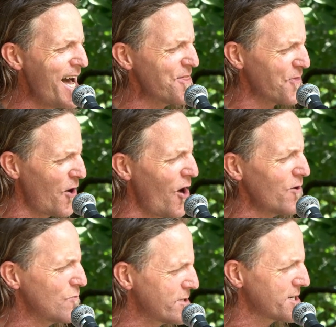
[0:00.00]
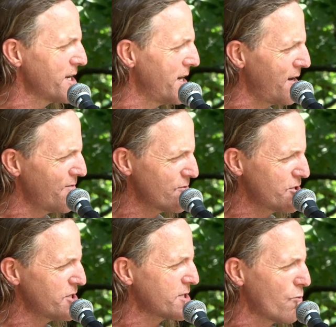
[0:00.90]
I thought was love
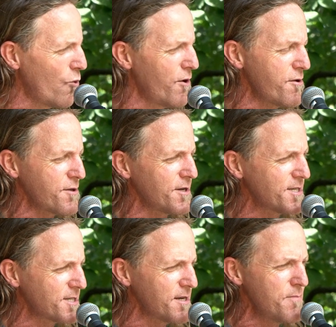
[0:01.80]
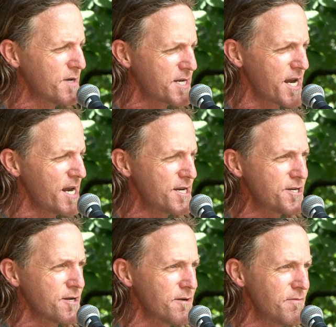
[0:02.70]
was just a worthless
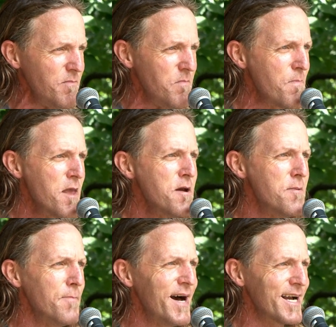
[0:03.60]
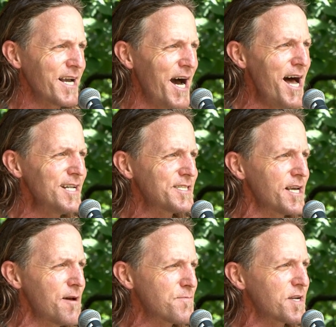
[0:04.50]
imitation. My
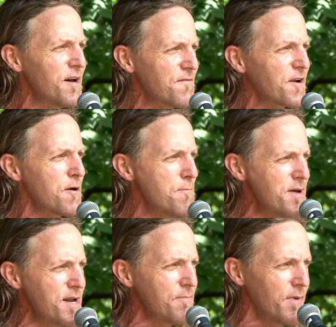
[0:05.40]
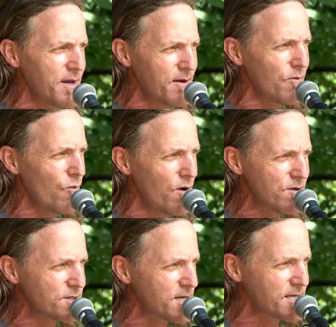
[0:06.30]
concept of commitment
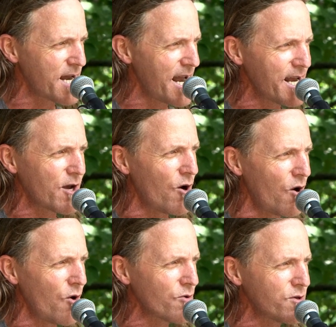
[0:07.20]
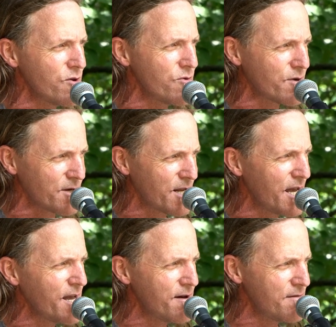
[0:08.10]
was to take all you could
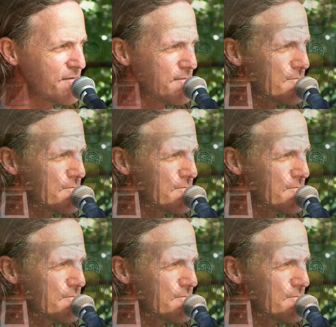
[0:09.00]
give.